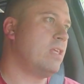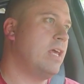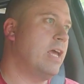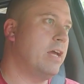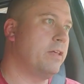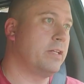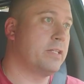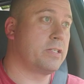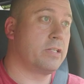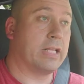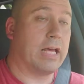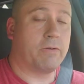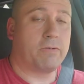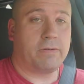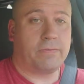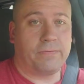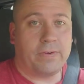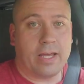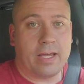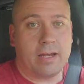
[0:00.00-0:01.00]
and it's allowed to
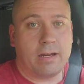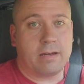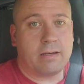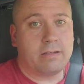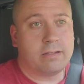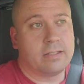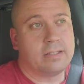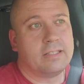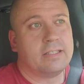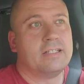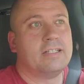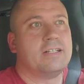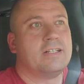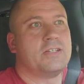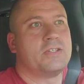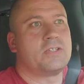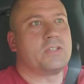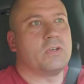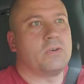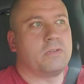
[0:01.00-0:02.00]
fade.
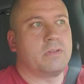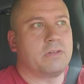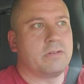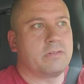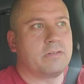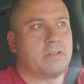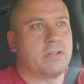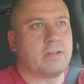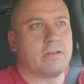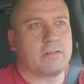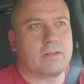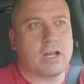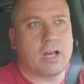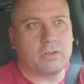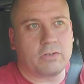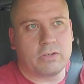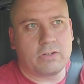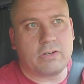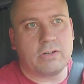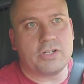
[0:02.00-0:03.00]
So the
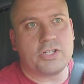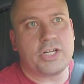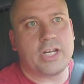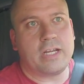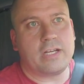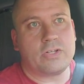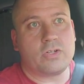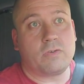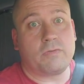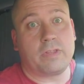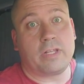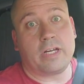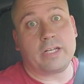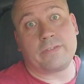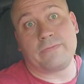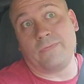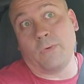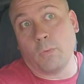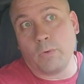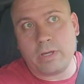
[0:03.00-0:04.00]
color could change over the
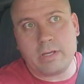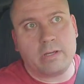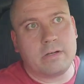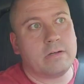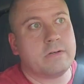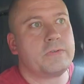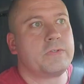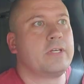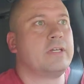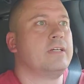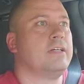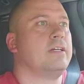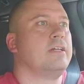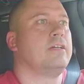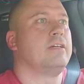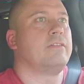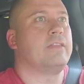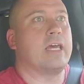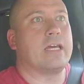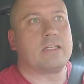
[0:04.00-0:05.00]
next 40 years.
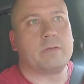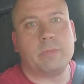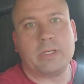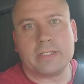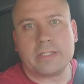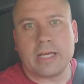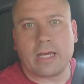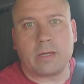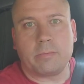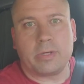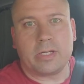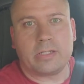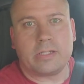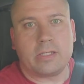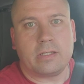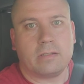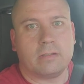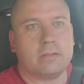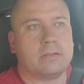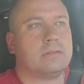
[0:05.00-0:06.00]
That to me is not a big
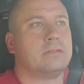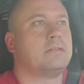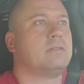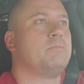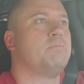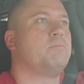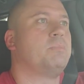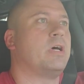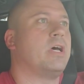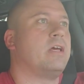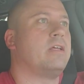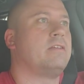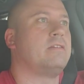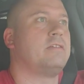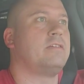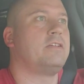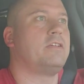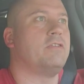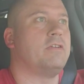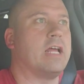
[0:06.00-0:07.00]
deal, but
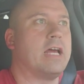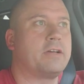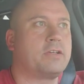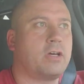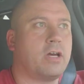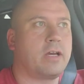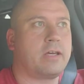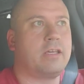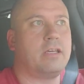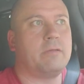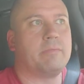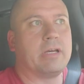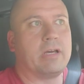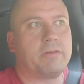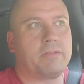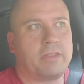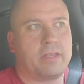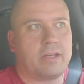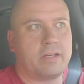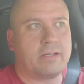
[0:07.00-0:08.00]
you're not talking
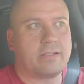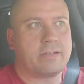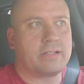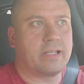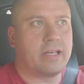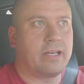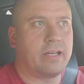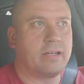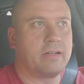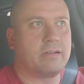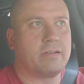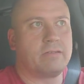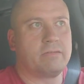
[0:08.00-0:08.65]
about things like